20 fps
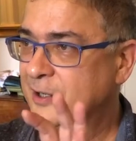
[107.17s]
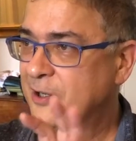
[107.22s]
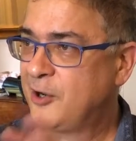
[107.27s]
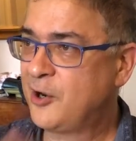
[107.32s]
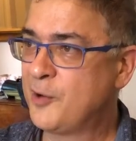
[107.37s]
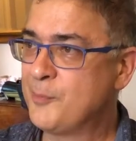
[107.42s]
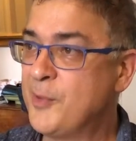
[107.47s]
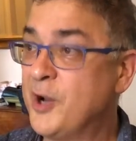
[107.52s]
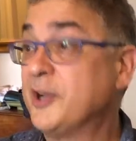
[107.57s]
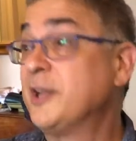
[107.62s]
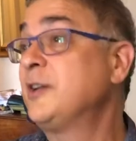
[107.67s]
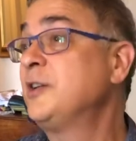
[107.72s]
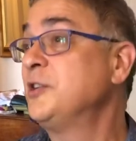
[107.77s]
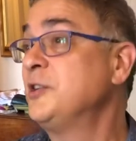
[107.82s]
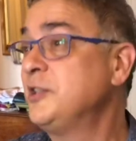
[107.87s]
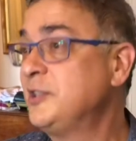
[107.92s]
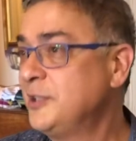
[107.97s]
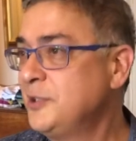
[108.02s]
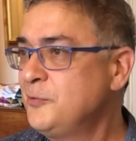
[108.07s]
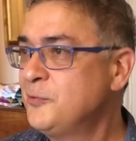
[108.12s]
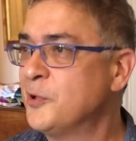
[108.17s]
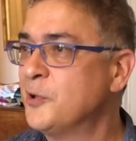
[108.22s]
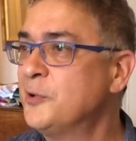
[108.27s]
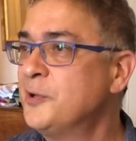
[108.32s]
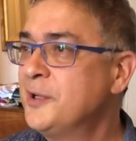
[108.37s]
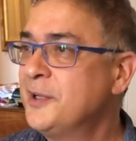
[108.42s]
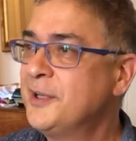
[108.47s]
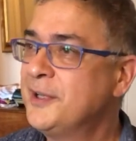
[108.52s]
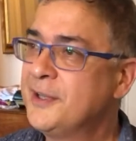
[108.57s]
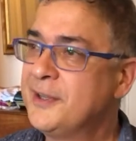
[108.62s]
harmonic continuo
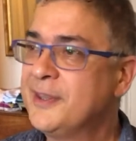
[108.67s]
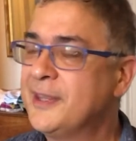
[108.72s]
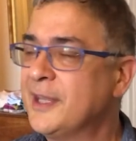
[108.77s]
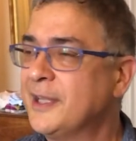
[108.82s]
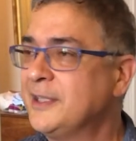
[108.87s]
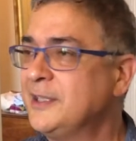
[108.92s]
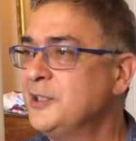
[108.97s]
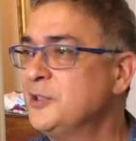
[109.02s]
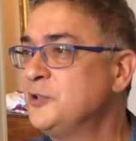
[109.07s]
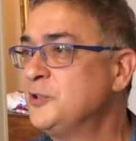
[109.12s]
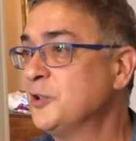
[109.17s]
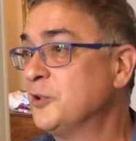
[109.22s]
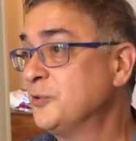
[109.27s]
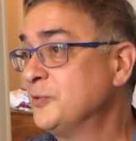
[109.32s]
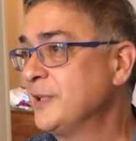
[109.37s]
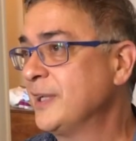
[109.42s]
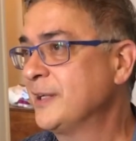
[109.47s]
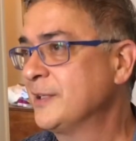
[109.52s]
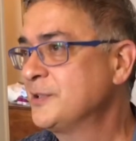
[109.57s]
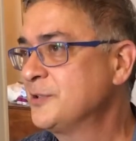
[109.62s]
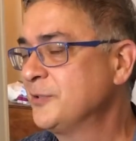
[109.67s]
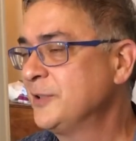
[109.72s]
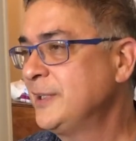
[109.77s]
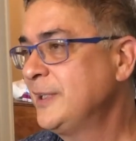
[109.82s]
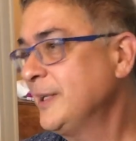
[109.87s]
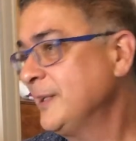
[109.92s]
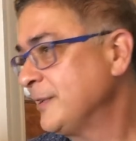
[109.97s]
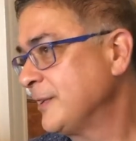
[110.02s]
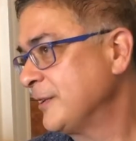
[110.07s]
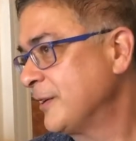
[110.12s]
that you don't actually
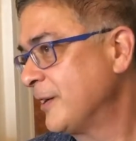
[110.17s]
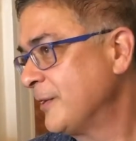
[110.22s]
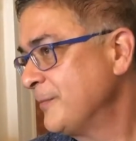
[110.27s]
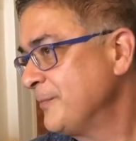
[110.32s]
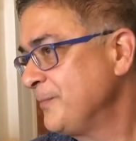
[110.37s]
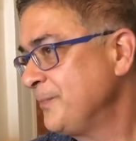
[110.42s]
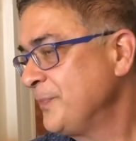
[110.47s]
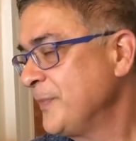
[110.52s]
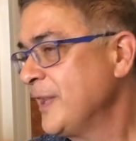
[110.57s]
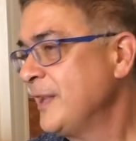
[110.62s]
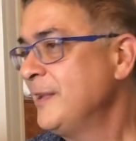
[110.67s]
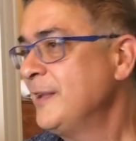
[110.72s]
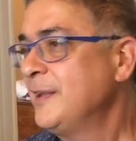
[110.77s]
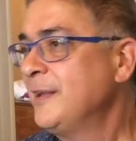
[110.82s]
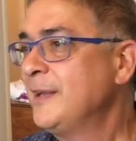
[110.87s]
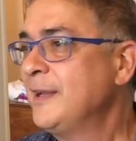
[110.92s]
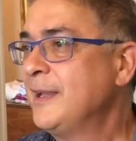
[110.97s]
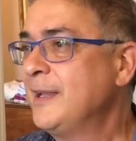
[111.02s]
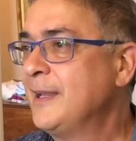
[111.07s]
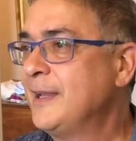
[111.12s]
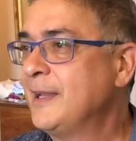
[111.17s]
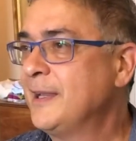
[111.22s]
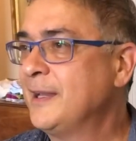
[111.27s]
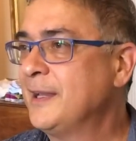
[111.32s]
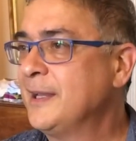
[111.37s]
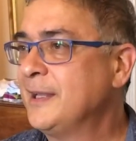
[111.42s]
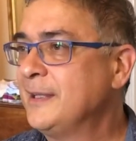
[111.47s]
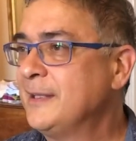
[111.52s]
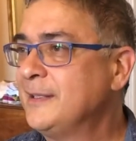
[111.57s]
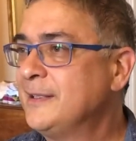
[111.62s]
get there.
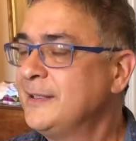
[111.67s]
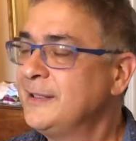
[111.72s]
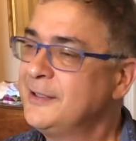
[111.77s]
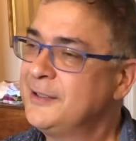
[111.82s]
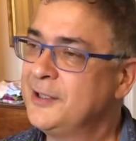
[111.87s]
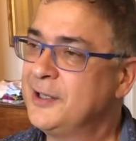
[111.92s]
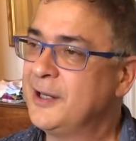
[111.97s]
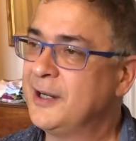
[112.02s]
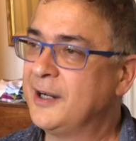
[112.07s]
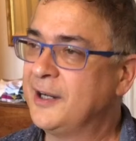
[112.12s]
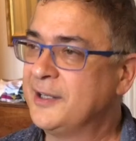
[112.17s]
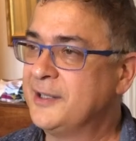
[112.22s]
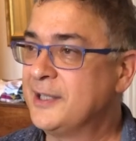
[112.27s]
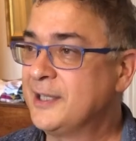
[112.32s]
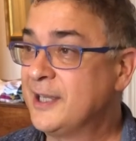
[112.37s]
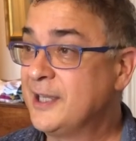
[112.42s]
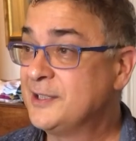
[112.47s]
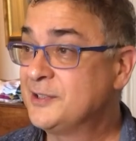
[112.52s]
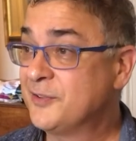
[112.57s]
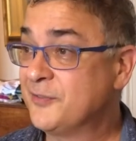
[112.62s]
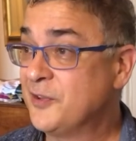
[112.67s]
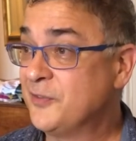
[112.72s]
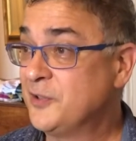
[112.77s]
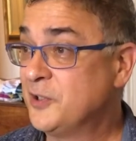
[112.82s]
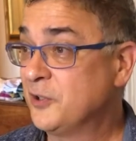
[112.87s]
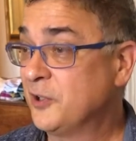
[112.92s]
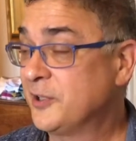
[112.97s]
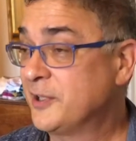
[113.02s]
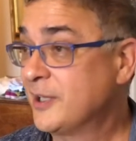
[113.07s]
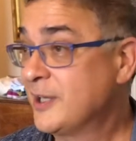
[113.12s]
And in the case of the
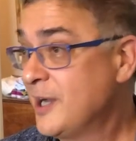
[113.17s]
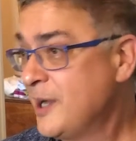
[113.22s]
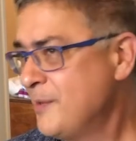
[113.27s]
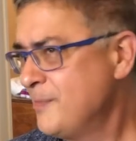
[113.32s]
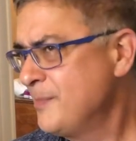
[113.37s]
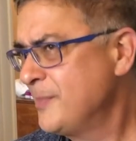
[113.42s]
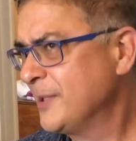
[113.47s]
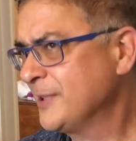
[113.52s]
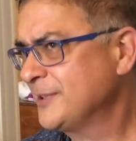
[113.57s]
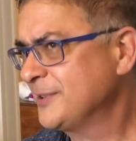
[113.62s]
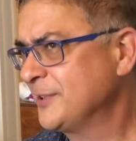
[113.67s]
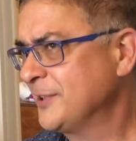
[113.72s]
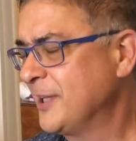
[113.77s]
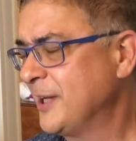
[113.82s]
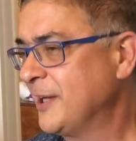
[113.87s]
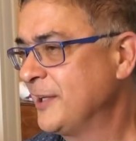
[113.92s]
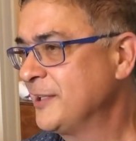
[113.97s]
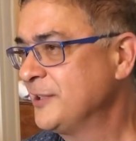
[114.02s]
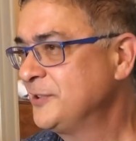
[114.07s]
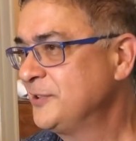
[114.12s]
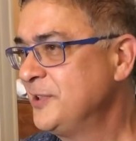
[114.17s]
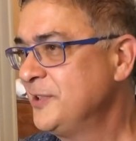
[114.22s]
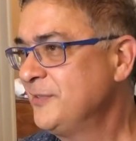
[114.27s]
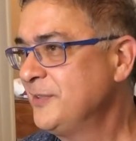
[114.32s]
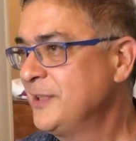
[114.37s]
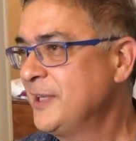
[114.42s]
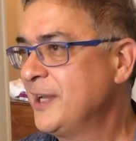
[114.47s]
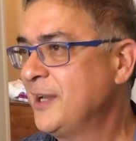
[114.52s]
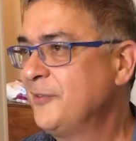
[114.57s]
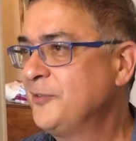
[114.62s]
viola da gamba sonatas, you
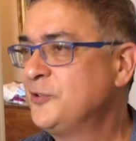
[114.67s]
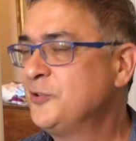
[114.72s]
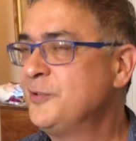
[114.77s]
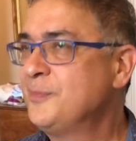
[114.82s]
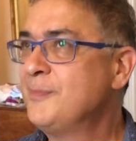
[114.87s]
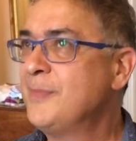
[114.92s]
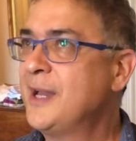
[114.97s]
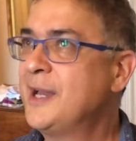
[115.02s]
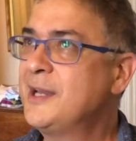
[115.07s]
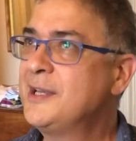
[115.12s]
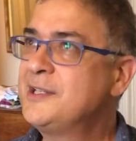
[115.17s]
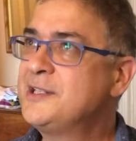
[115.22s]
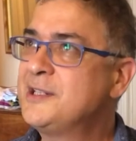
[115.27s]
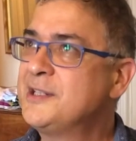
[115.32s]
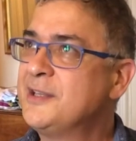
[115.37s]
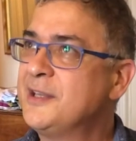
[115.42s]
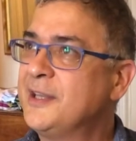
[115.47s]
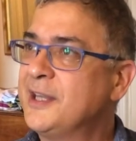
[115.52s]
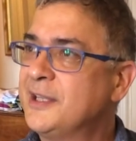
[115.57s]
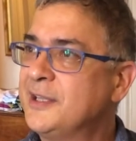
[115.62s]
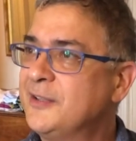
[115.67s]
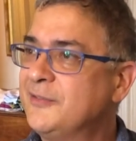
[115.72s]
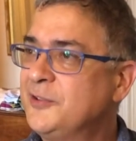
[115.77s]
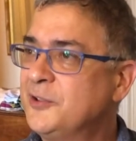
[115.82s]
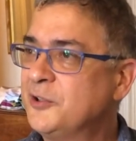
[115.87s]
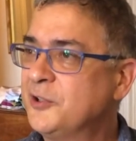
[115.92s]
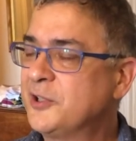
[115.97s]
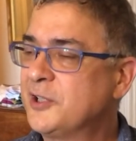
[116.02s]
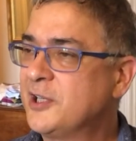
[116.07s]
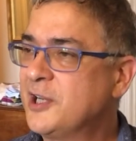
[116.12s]
even have to imagine that the
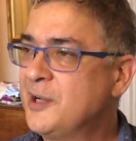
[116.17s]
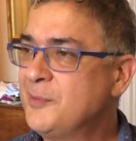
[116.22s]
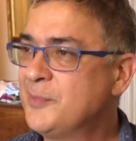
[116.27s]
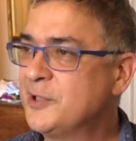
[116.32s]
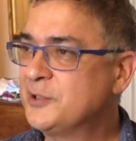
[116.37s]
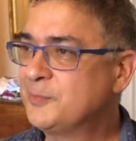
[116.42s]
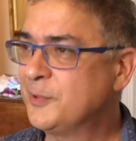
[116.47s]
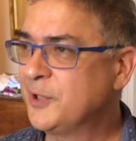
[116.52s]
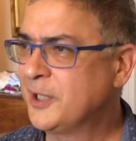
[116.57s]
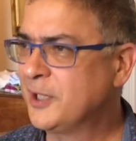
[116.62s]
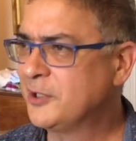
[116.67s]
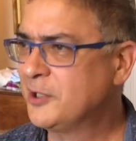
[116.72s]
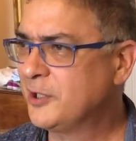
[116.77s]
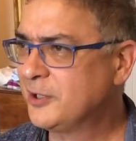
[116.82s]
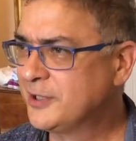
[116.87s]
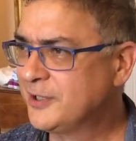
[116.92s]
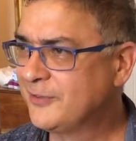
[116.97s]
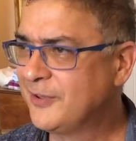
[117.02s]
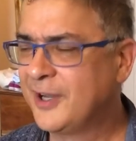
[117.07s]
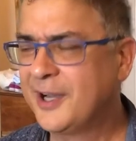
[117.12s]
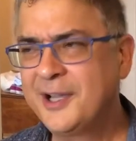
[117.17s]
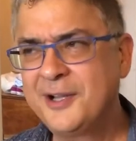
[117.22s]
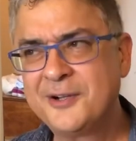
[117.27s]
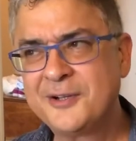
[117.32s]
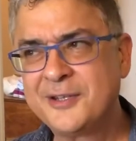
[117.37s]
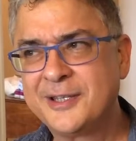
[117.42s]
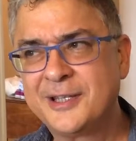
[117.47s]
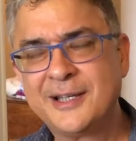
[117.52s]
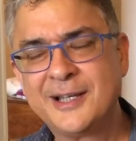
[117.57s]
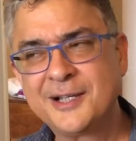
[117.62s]
viola da gamba is playing an octave higher
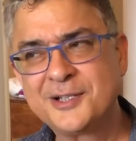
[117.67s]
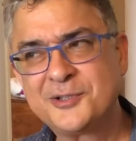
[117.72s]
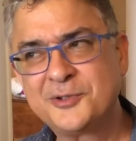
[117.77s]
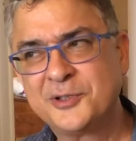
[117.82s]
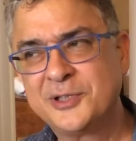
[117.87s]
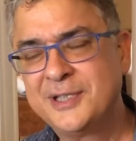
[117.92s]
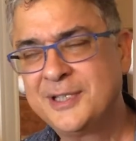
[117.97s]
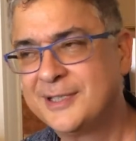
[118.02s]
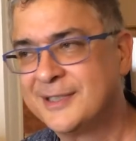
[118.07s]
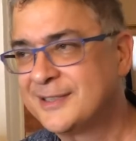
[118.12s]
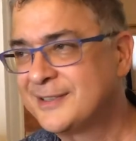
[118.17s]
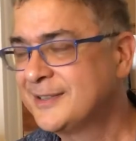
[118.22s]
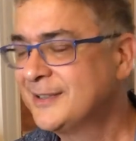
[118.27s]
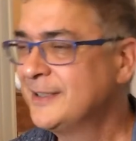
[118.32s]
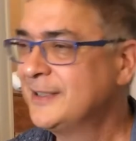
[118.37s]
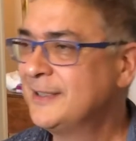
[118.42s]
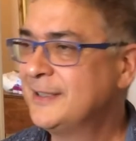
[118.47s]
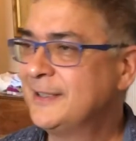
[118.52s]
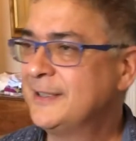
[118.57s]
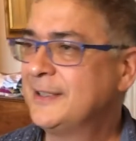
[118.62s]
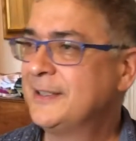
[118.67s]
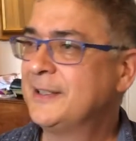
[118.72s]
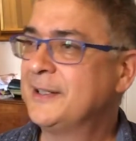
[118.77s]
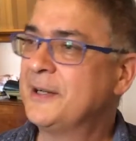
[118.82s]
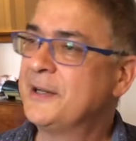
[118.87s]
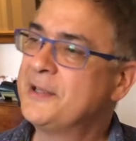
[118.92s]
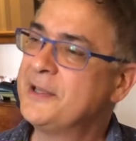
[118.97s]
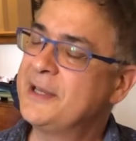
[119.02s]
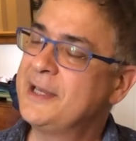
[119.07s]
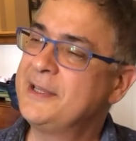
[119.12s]
than it actually is.
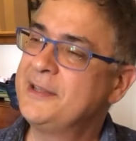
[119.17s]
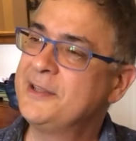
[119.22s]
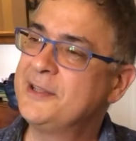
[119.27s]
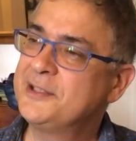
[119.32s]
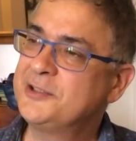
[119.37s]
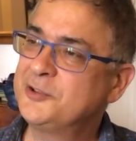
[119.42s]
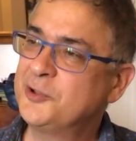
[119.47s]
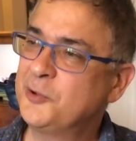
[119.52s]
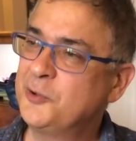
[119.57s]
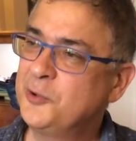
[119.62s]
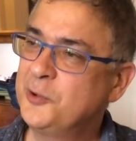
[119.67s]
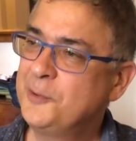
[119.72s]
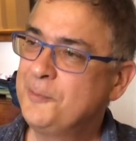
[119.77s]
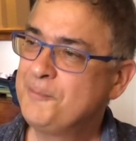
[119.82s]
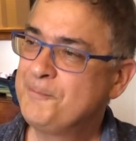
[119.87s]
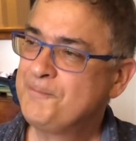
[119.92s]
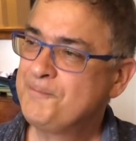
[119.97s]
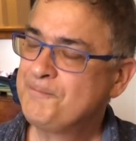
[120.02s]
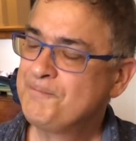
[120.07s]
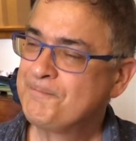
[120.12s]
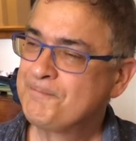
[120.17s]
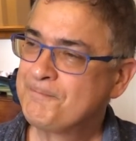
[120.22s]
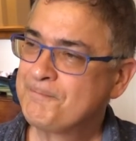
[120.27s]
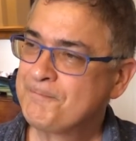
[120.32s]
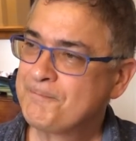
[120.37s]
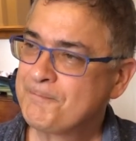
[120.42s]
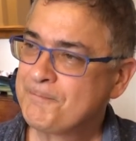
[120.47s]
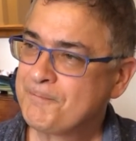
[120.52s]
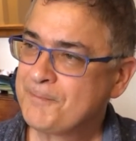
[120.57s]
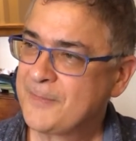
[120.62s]
And this whole
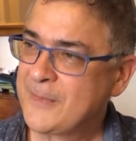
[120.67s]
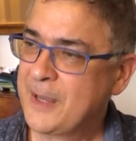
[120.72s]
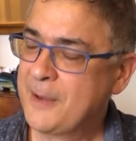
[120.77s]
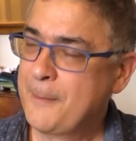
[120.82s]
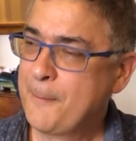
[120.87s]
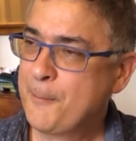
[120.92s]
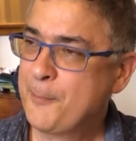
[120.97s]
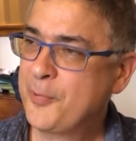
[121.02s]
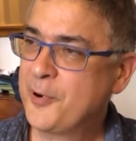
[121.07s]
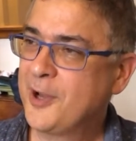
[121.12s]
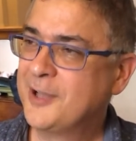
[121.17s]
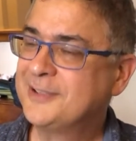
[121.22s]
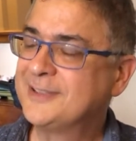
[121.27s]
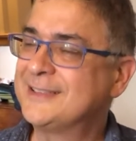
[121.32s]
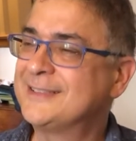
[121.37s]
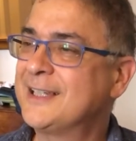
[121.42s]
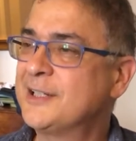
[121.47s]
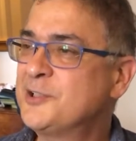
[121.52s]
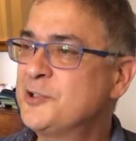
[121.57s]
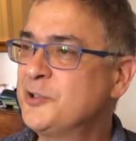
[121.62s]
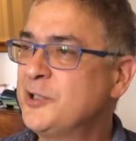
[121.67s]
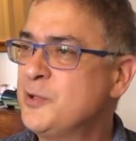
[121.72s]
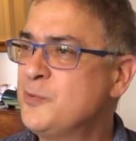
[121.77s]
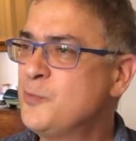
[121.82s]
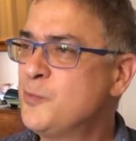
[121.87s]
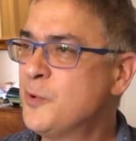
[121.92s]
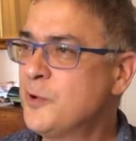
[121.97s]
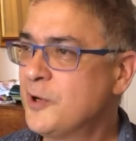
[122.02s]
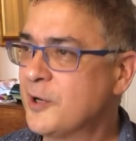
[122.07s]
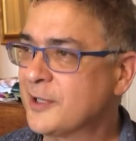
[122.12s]
process actually
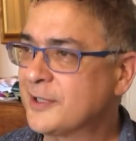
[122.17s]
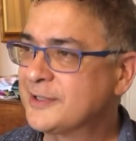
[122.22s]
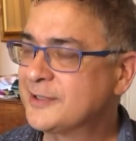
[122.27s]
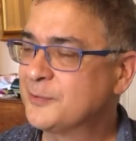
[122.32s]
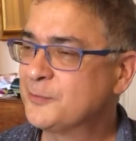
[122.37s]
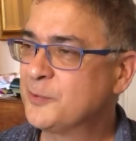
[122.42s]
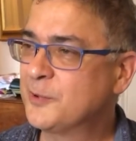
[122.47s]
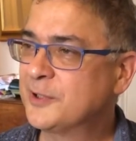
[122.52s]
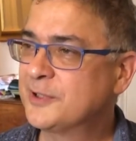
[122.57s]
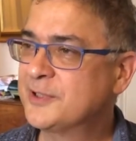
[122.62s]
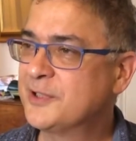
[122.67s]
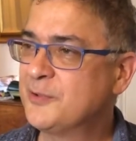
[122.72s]
works. It works